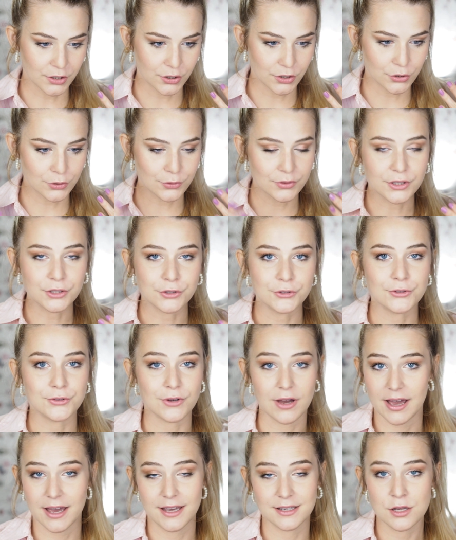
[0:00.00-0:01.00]
you need
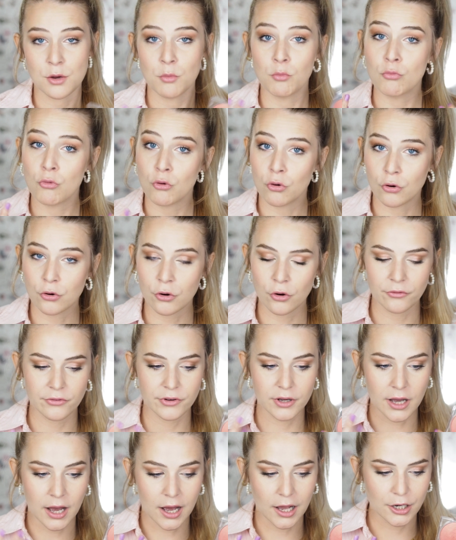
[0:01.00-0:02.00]
to add more of
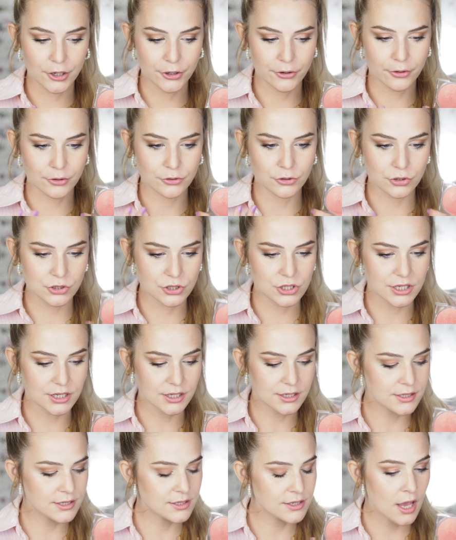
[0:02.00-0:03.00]
a color on your
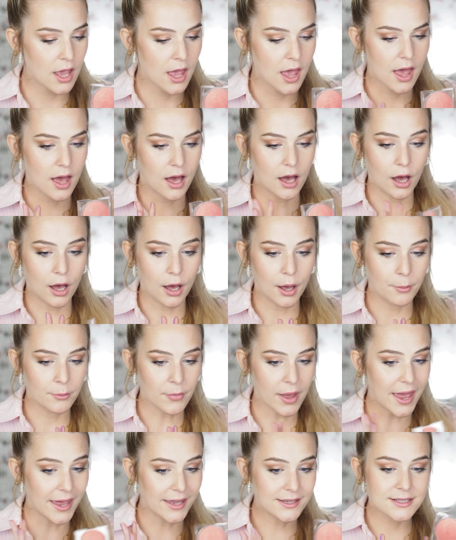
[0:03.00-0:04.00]
cheeks,
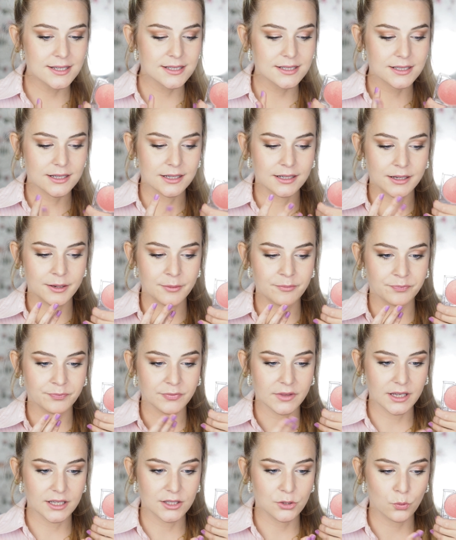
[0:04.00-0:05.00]
and
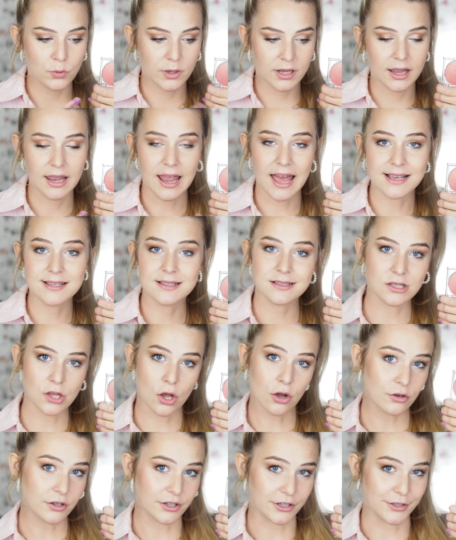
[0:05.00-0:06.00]
it will last
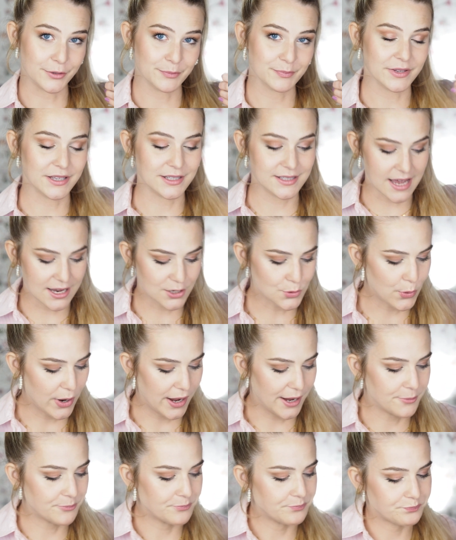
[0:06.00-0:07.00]
longer in that
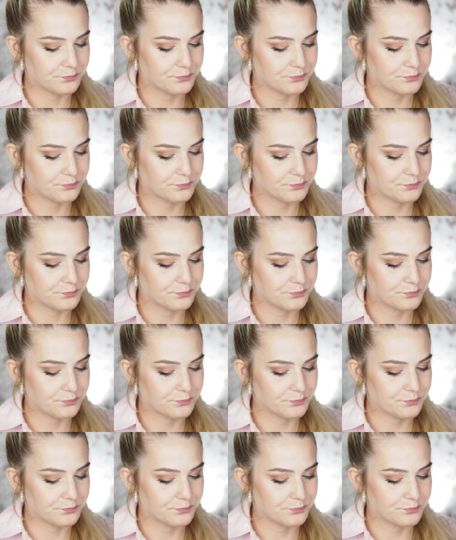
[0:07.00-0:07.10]
way.